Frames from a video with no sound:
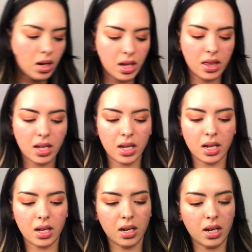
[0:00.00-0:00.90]
And
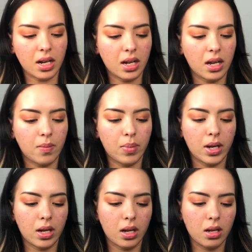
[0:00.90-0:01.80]
then I
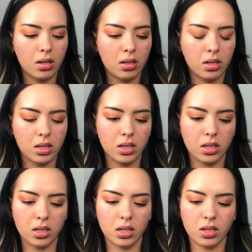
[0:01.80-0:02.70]
put, let's
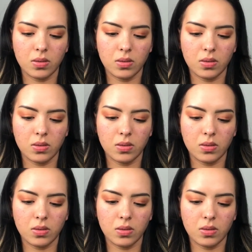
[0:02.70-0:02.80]
just do,